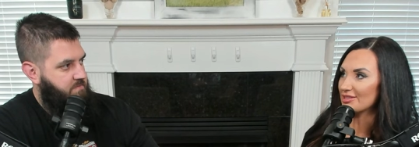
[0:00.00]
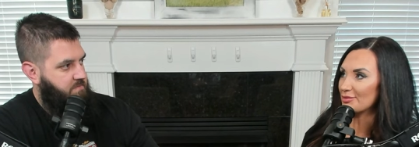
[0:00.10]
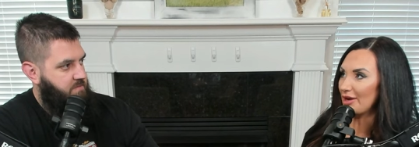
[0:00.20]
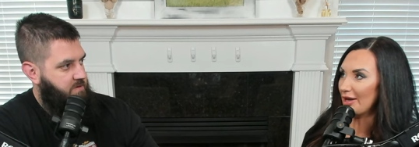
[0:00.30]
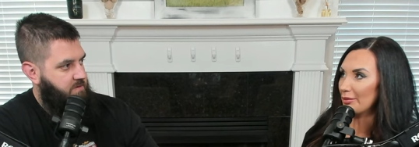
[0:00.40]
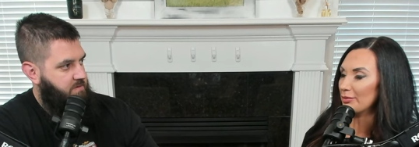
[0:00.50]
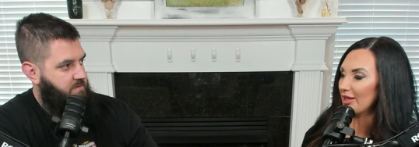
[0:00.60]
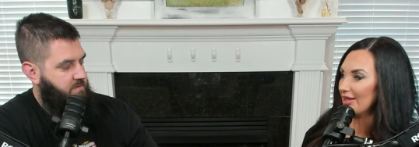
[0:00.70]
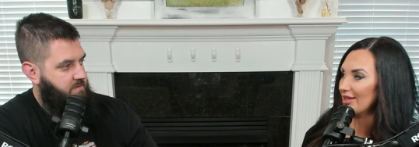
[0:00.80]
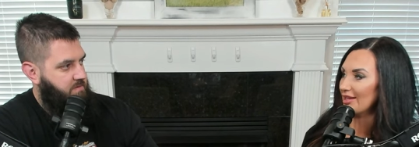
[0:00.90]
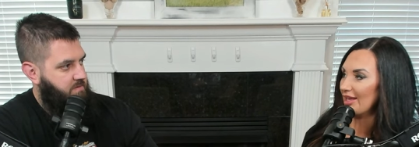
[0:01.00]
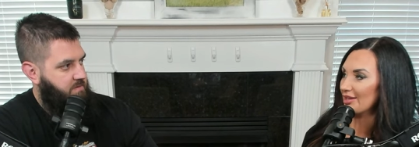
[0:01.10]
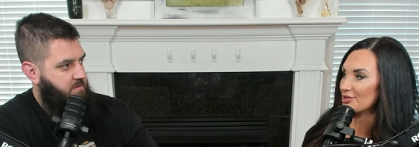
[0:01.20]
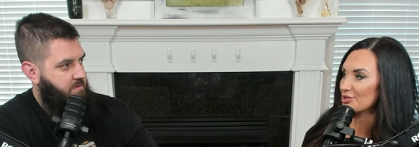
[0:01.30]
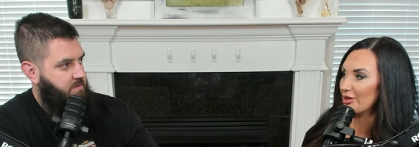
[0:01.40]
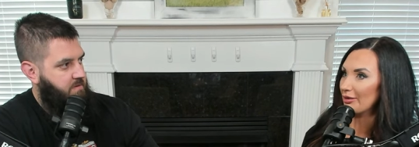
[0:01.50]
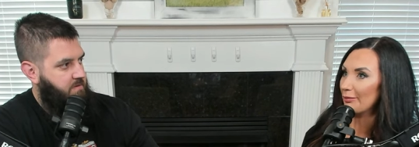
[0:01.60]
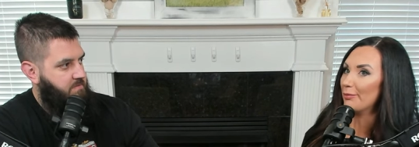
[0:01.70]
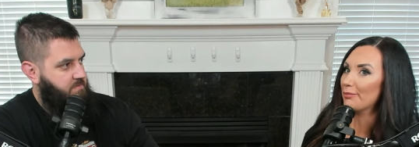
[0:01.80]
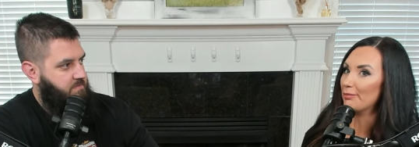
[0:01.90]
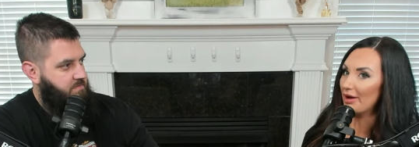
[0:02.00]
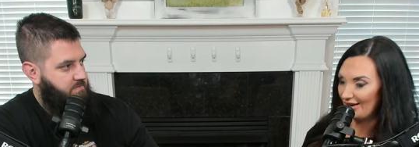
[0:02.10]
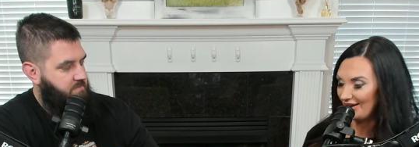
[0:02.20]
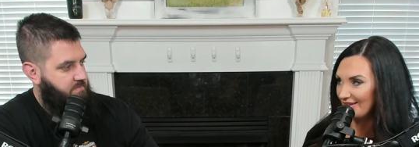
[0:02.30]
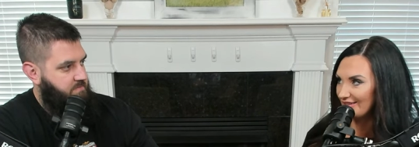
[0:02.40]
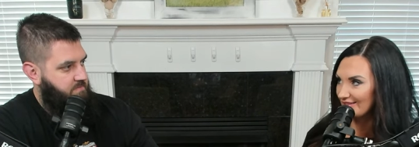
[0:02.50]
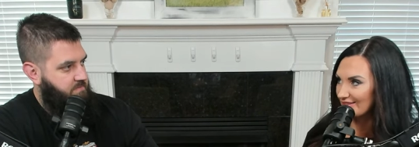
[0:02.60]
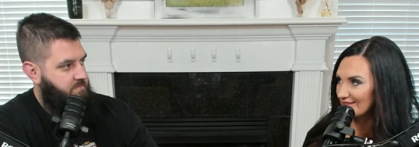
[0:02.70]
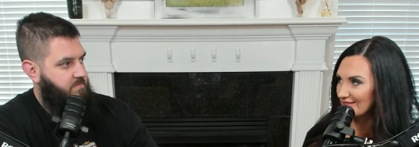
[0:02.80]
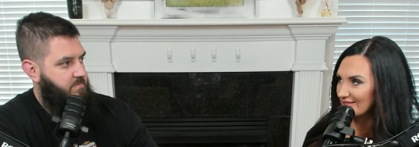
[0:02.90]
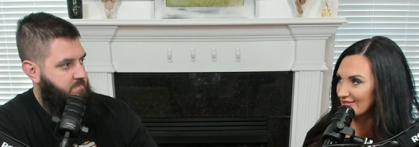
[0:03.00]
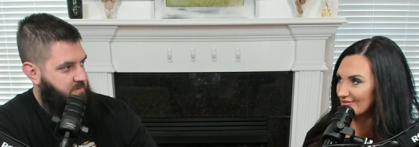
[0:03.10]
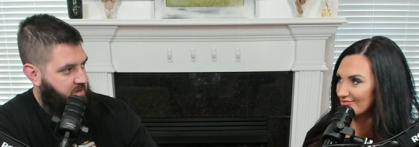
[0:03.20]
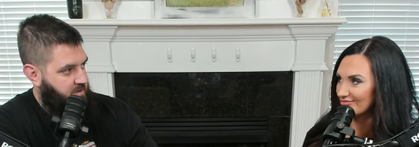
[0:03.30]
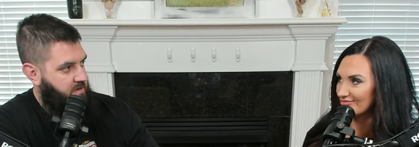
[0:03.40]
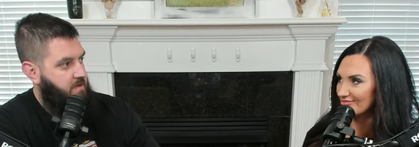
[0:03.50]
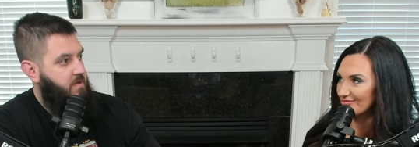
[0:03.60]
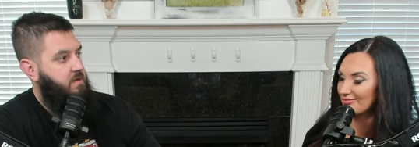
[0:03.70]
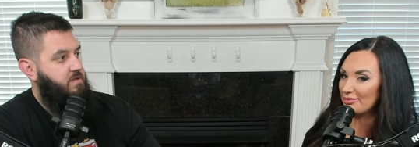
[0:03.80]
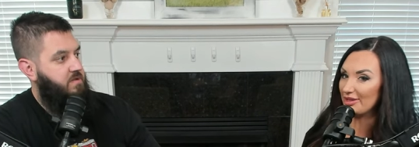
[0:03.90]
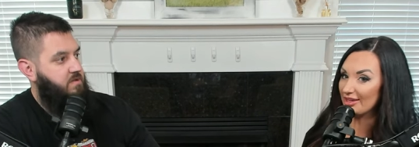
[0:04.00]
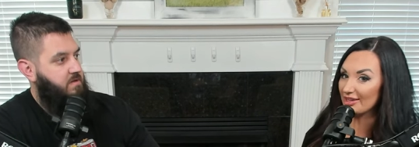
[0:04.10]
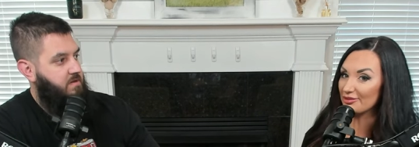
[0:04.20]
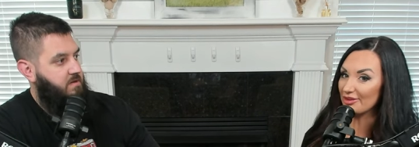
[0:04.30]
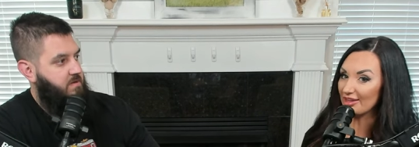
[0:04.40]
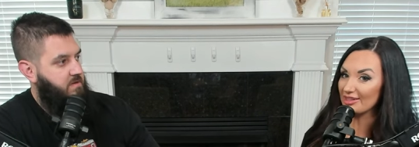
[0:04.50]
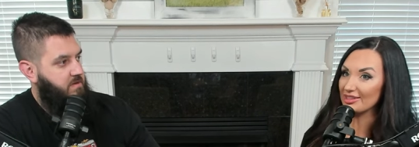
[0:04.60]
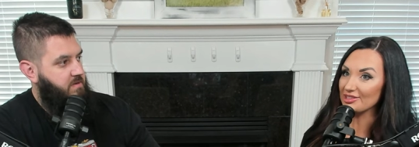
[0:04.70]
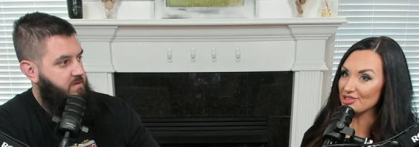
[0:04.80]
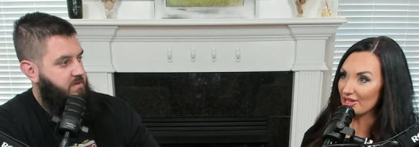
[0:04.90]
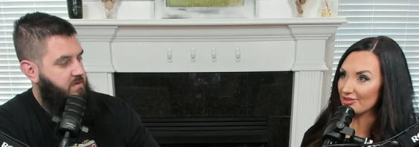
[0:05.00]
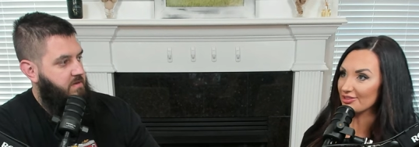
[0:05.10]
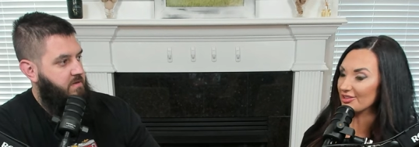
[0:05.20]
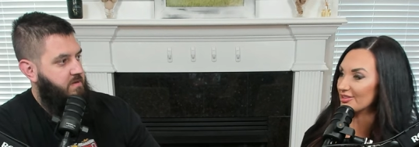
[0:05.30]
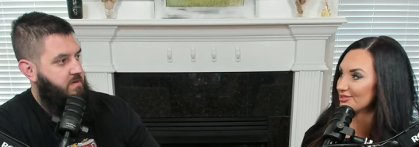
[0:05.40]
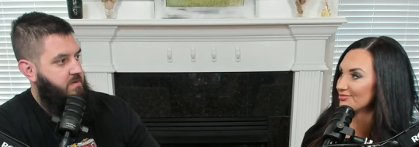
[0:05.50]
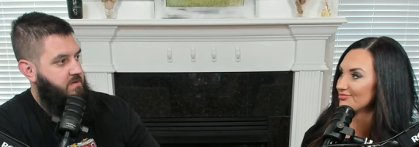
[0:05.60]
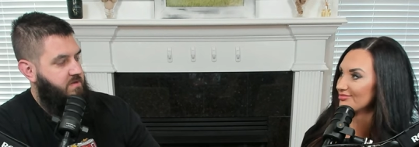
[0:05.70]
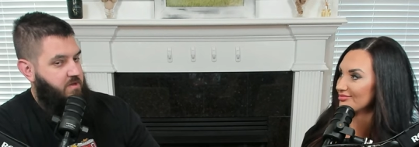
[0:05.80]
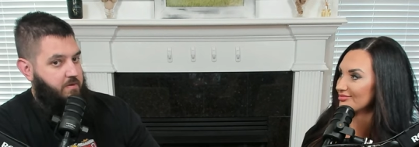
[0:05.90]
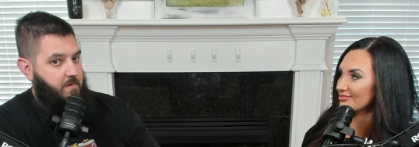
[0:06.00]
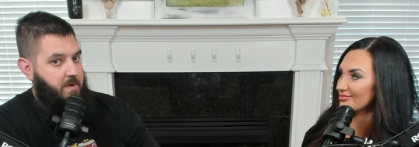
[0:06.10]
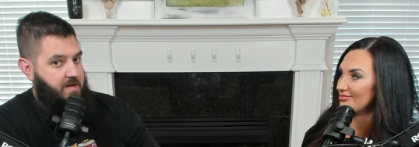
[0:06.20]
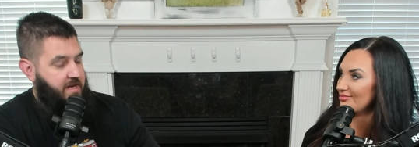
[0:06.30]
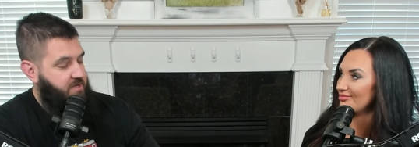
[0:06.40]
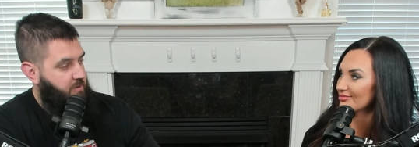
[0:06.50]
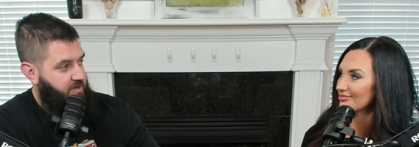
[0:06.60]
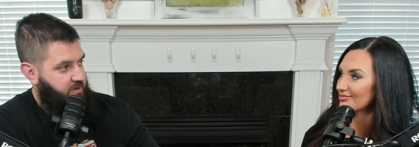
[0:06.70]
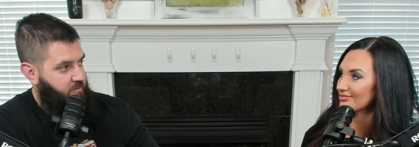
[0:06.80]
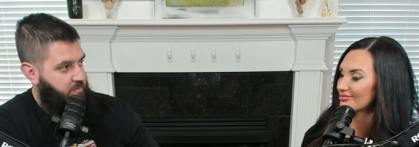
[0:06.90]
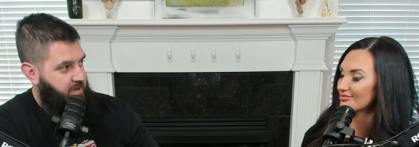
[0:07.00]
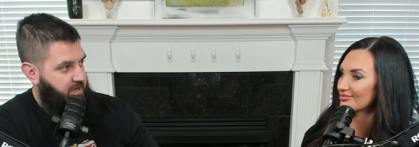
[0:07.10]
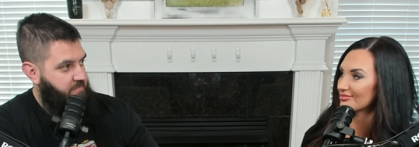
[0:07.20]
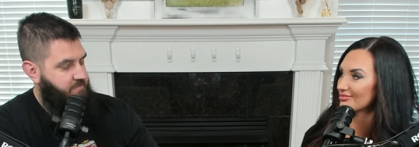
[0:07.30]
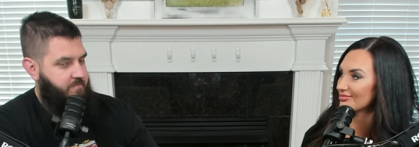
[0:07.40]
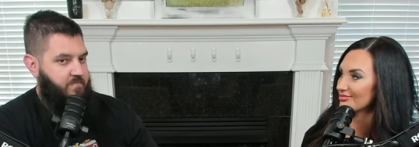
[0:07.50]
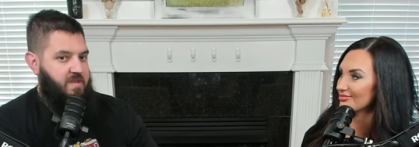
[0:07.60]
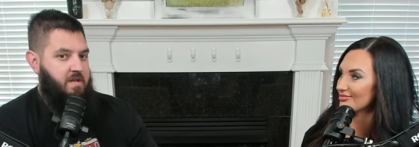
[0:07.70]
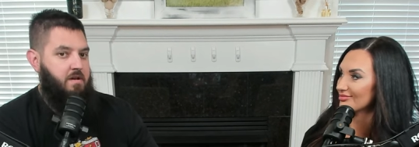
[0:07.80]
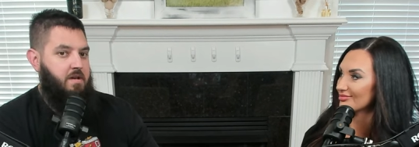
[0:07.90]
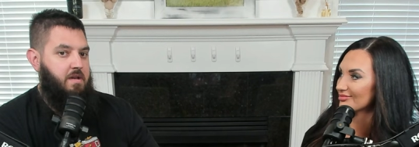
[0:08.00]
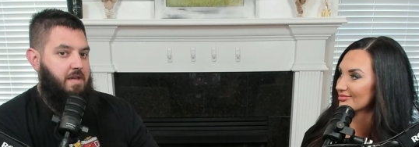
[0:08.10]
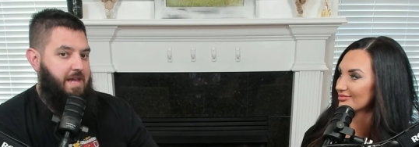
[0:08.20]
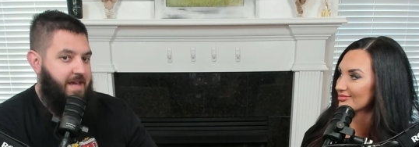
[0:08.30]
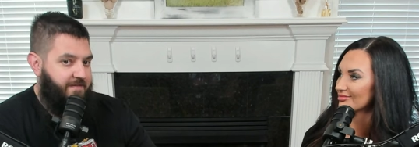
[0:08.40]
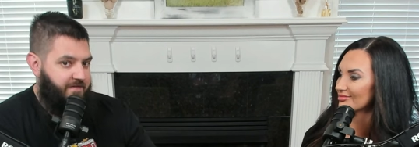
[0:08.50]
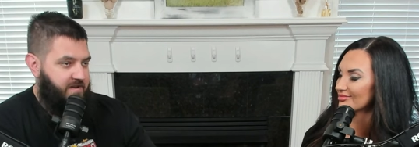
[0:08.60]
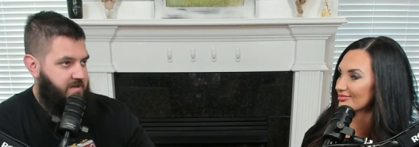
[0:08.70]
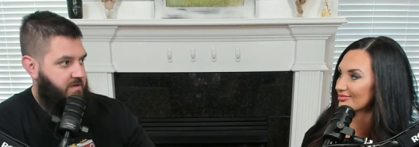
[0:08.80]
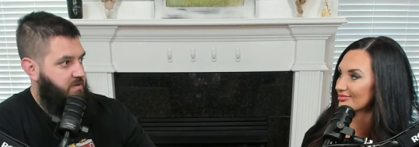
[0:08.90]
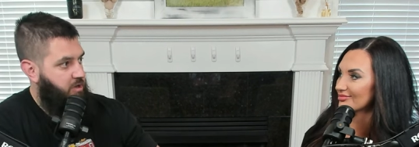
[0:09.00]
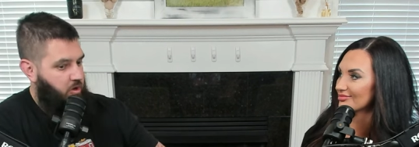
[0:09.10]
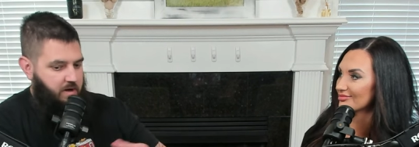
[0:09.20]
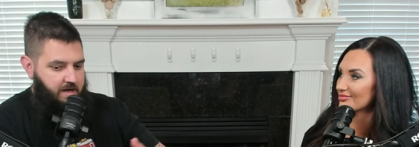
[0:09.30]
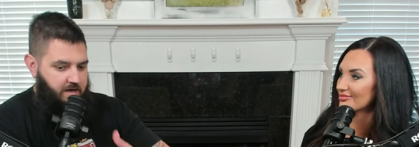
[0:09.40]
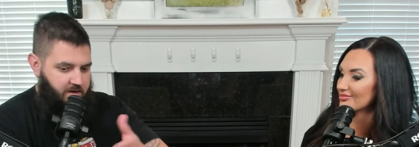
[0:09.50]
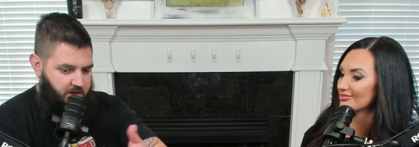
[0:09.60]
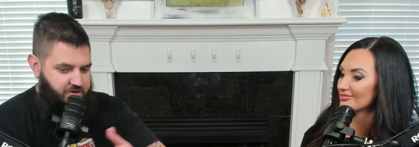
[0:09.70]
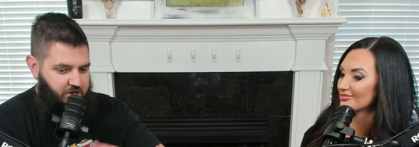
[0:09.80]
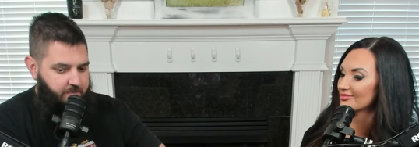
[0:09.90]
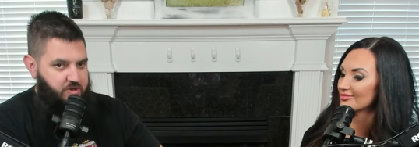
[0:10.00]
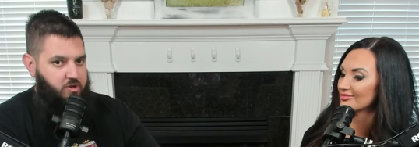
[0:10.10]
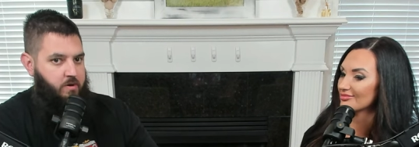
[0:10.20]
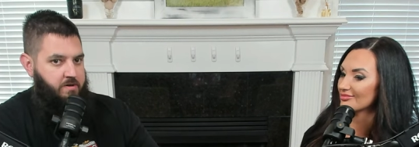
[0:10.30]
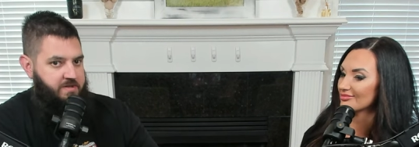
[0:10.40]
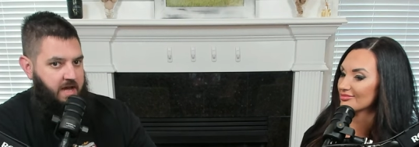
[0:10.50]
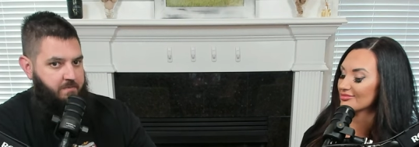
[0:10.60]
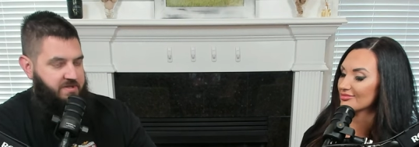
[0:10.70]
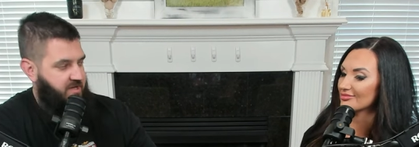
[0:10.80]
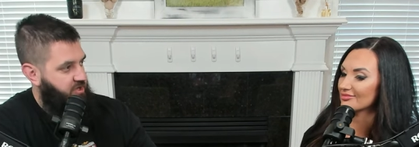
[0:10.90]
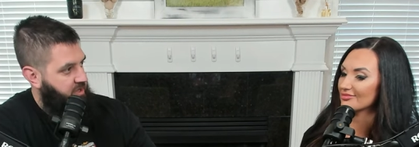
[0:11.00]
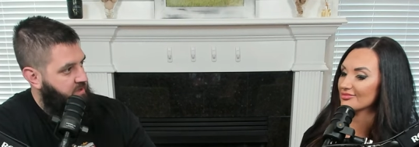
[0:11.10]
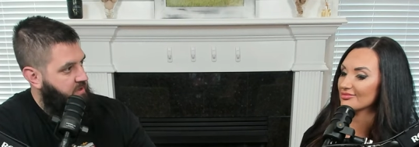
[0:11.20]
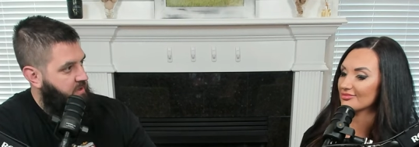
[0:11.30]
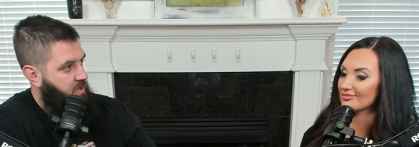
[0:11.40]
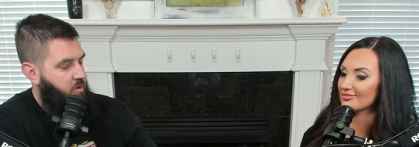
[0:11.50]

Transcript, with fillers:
Speaker 1: my blanket answer, but being a felon in general.
Speaker 2: So then my next question would be if you're in a James Jordan type position mm -hmm.